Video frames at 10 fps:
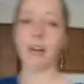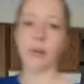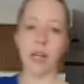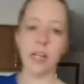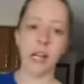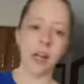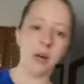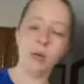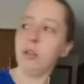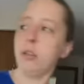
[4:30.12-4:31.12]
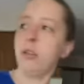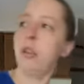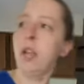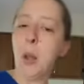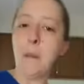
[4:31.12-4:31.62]
right now,
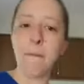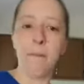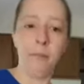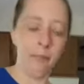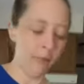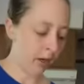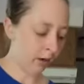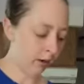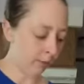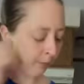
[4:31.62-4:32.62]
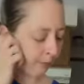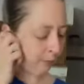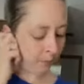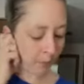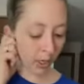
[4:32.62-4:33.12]

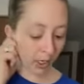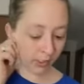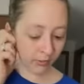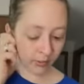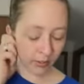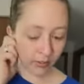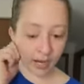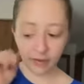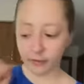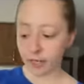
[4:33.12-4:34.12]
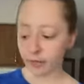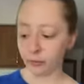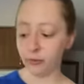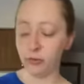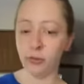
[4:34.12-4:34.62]
but the avocado
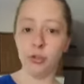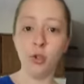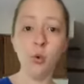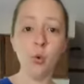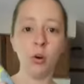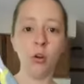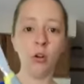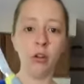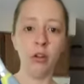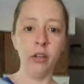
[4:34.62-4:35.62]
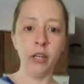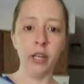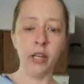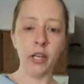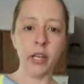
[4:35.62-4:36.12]
tool
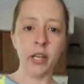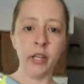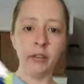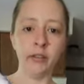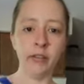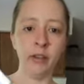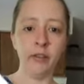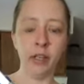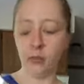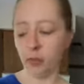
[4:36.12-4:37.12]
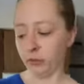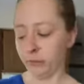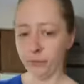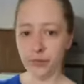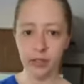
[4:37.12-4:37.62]
is available.
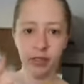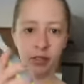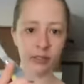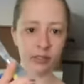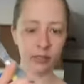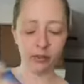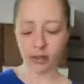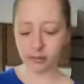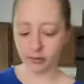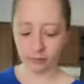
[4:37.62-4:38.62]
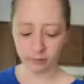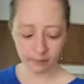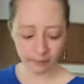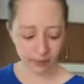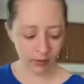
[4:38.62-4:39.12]
This thing's awesome.
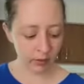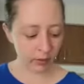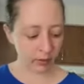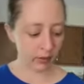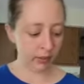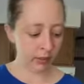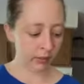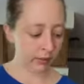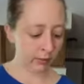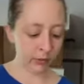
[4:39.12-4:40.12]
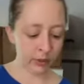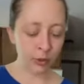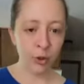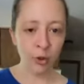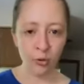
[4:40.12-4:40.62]
This was
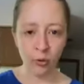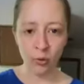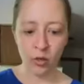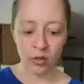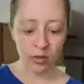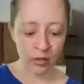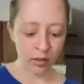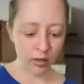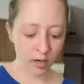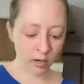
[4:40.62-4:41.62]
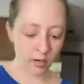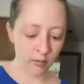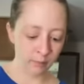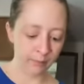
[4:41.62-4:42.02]
new in